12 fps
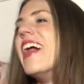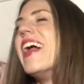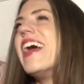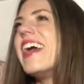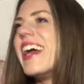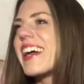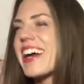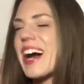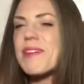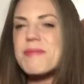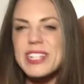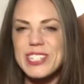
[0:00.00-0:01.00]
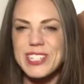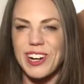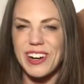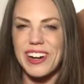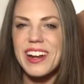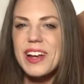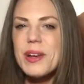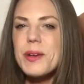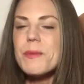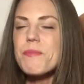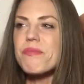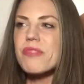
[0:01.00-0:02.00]
I cut my shirt
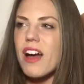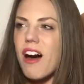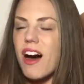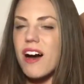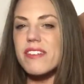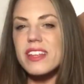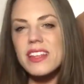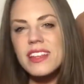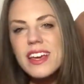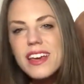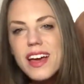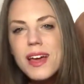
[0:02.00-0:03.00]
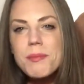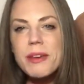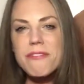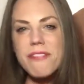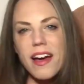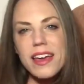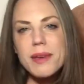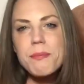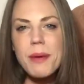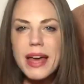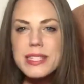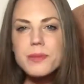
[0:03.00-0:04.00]
off and then they cut my fucking
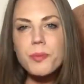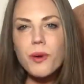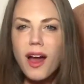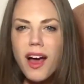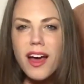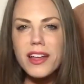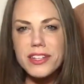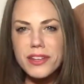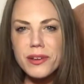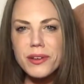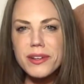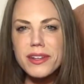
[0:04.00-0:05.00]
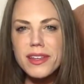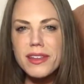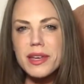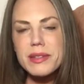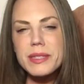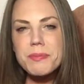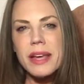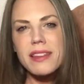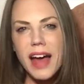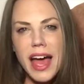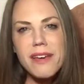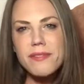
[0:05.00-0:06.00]
best bra, dude. It was my
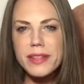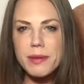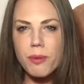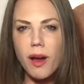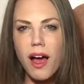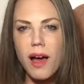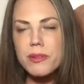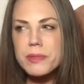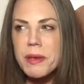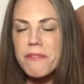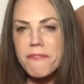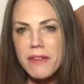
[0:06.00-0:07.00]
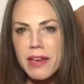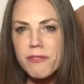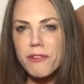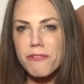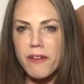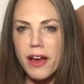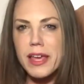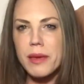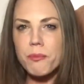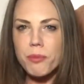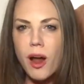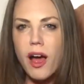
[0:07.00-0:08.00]
Lively bra. It was my favorite
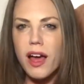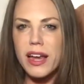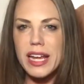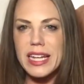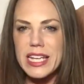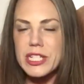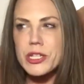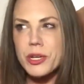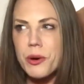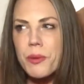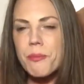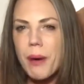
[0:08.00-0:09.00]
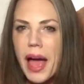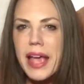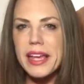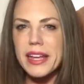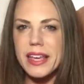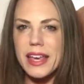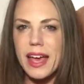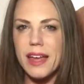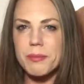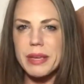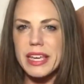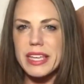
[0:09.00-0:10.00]
fucking bra and I need to go and buy it
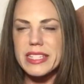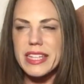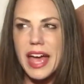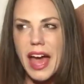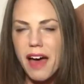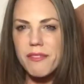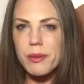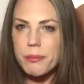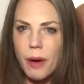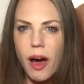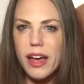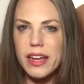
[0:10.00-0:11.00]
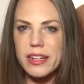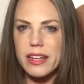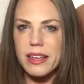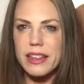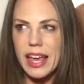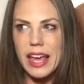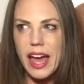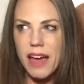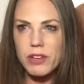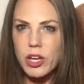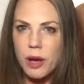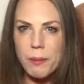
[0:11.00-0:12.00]
again because I haven't
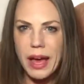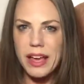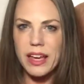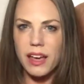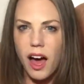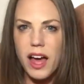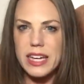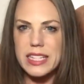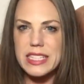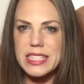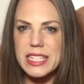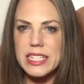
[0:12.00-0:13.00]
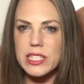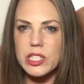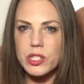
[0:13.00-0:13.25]
gone back and gotten it since.